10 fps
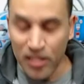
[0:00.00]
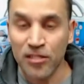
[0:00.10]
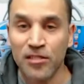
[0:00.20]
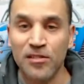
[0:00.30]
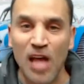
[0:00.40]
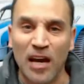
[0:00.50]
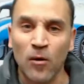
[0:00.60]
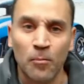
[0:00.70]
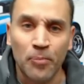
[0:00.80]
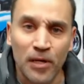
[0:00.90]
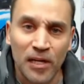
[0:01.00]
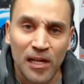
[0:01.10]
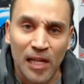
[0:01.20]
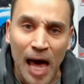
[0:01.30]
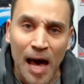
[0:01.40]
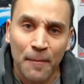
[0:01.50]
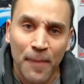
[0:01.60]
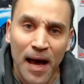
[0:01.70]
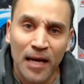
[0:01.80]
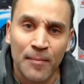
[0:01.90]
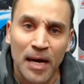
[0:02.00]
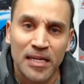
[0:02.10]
don't put a glop on them.